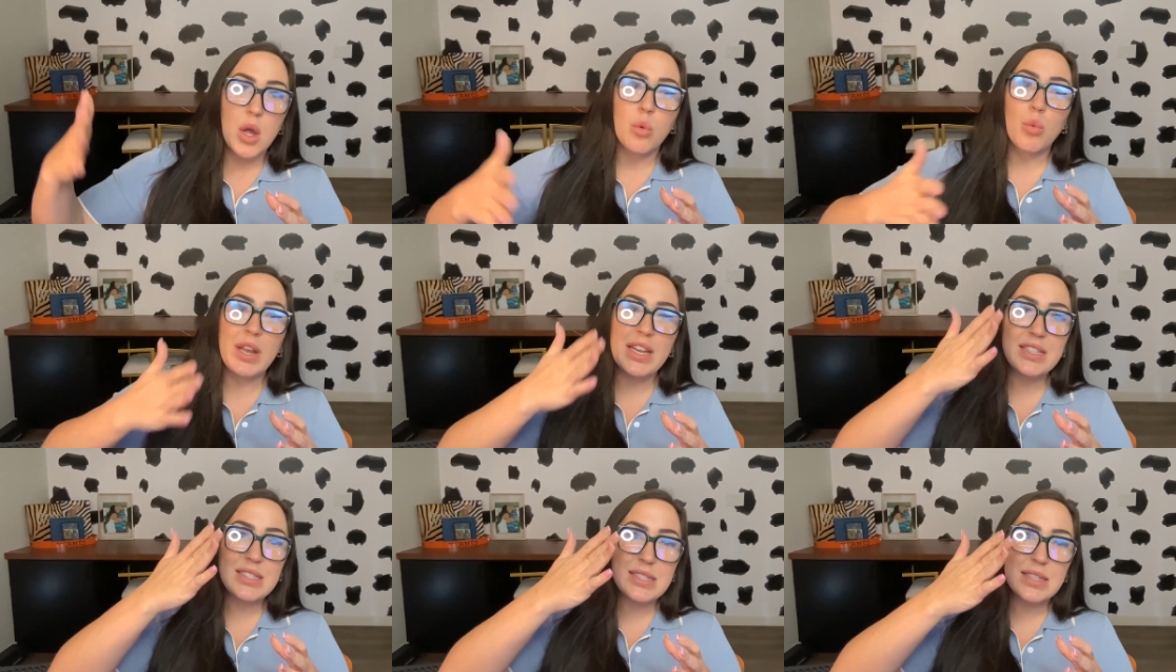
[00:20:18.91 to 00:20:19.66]
When
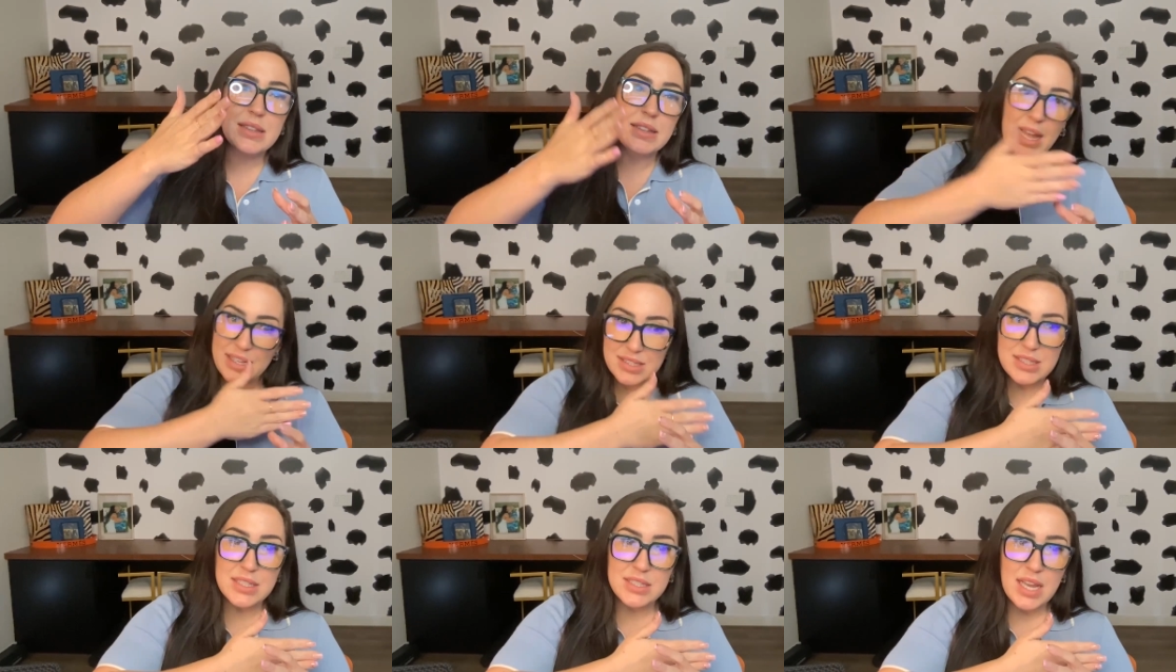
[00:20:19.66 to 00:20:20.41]
it's less
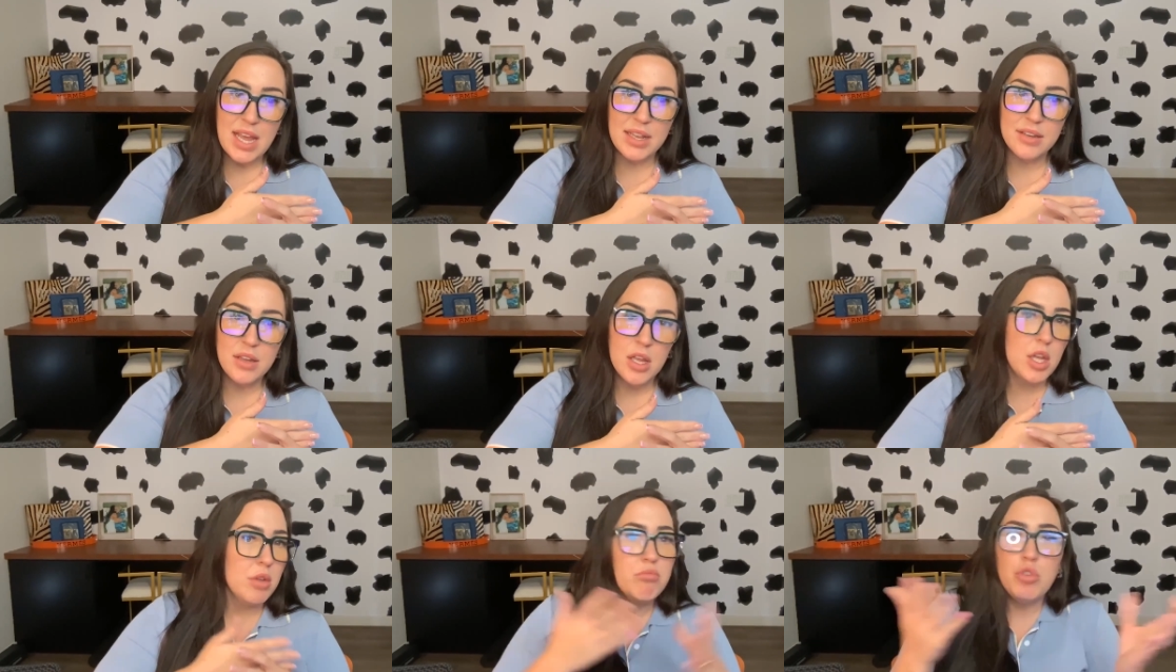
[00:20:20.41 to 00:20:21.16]
than 10,
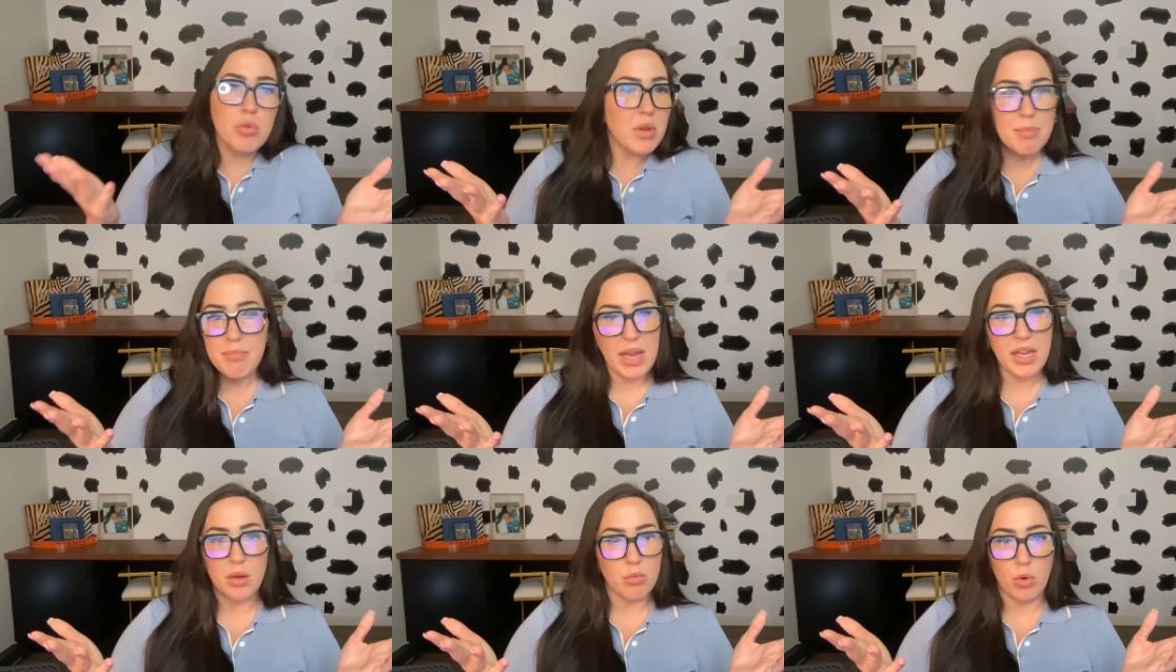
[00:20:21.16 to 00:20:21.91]
you can
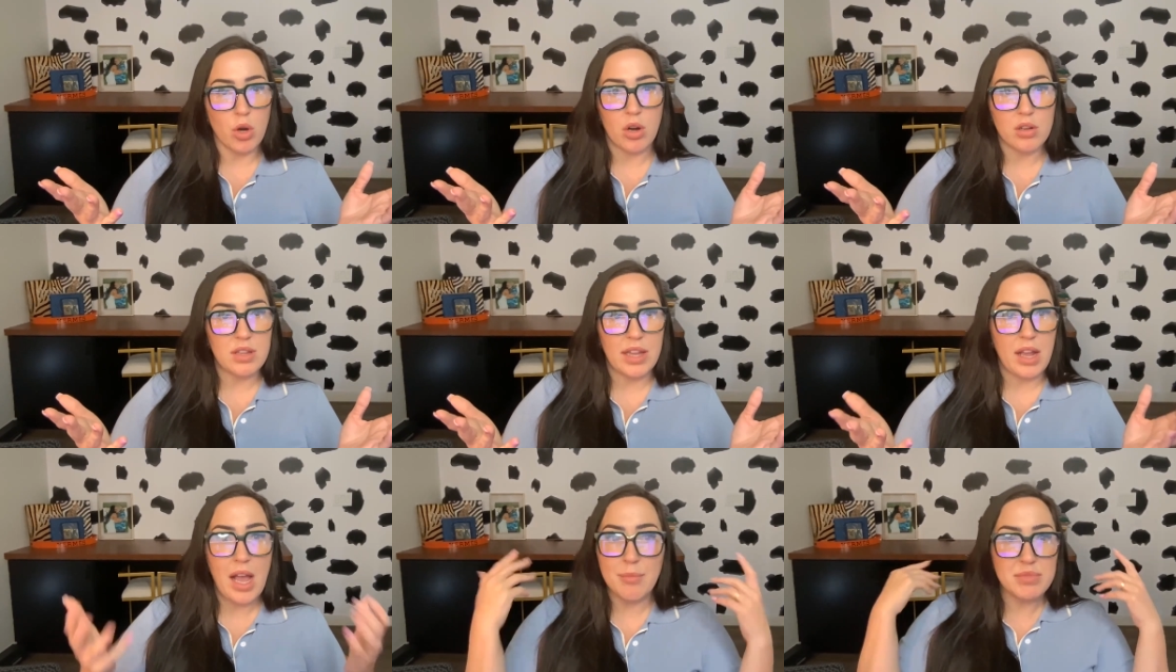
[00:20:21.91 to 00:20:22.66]
make it work.
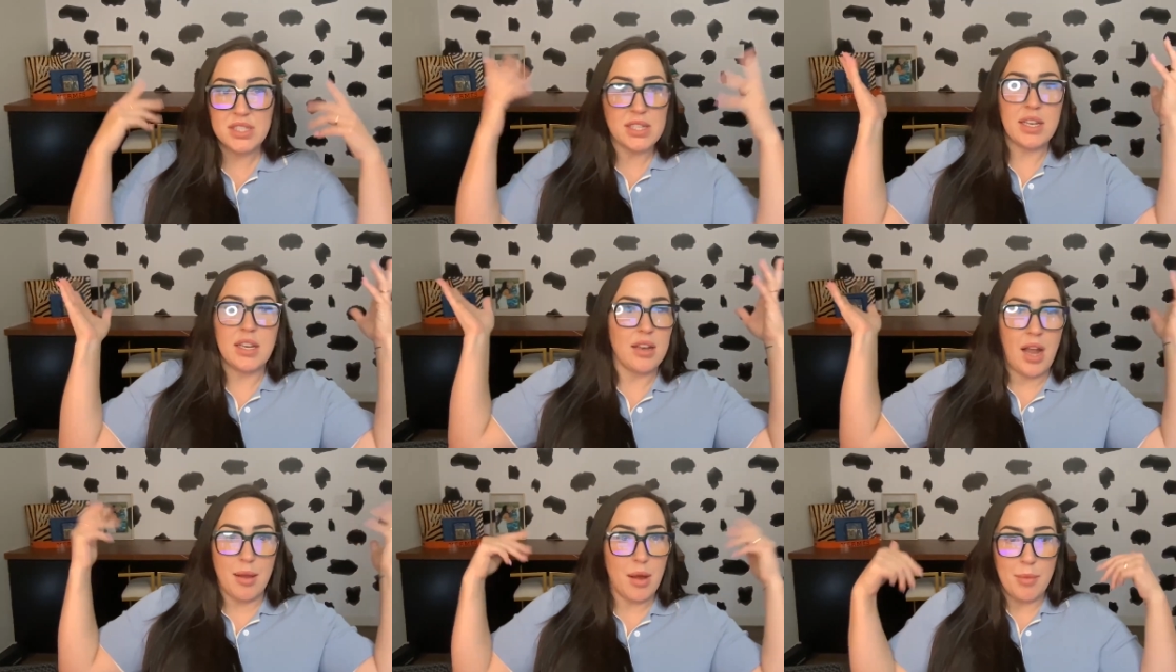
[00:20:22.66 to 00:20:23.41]
Like, I'm sitting in,
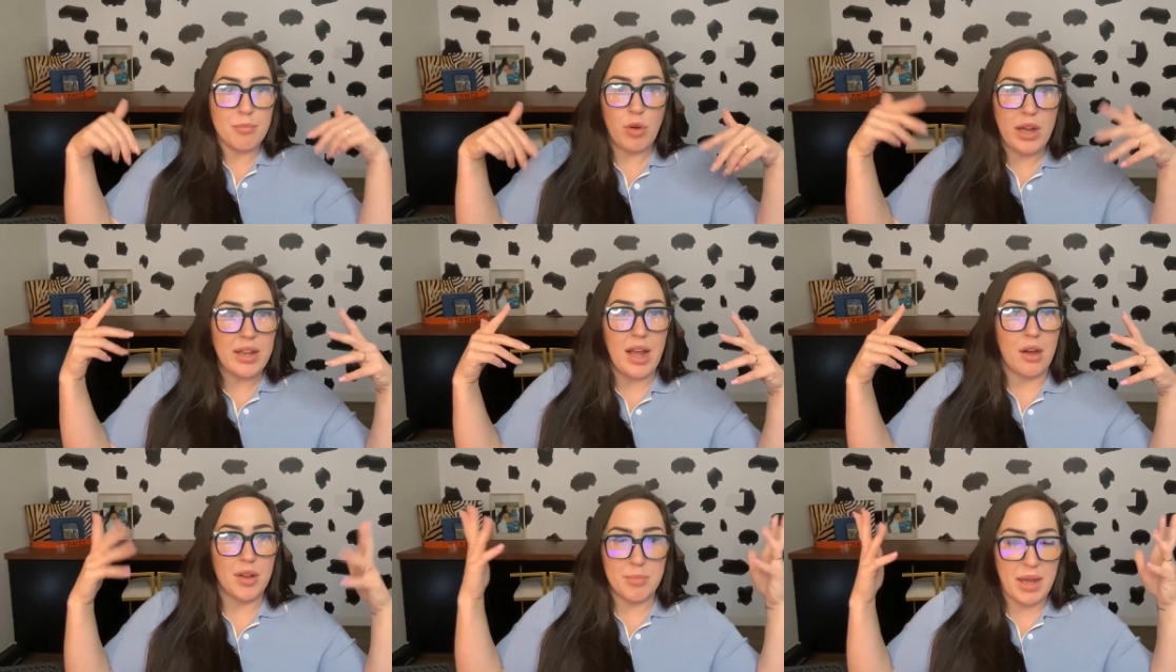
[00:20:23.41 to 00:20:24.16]
I'm right
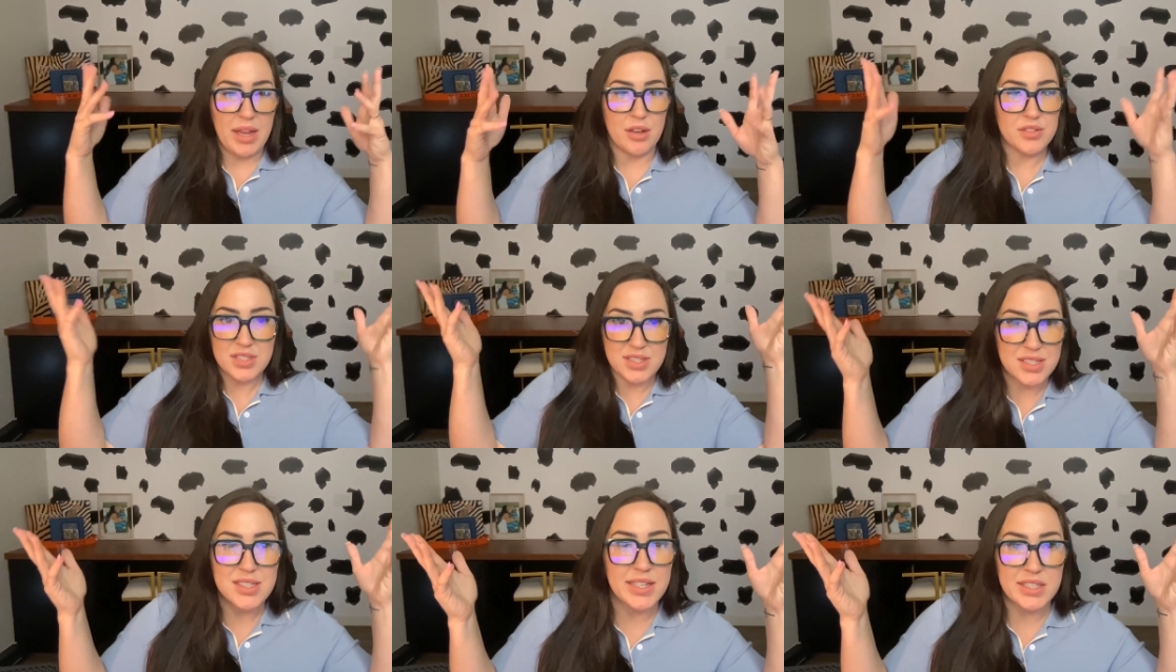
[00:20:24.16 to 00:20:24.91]
now in my house,
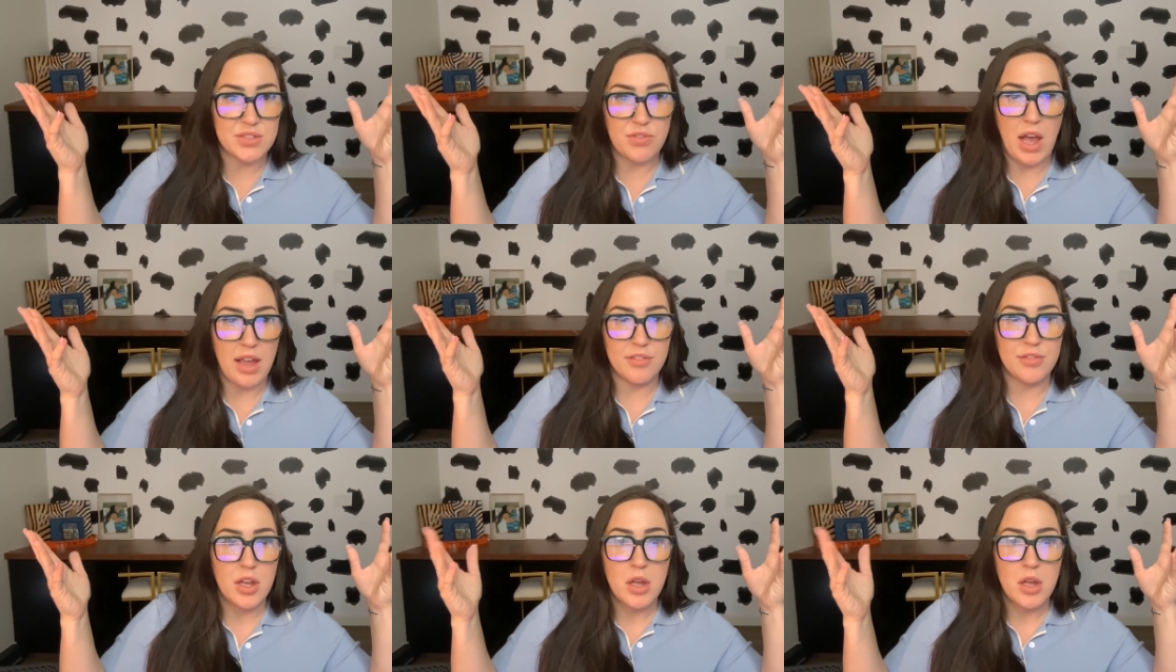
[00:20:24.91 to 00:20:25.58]
it's a 6-5.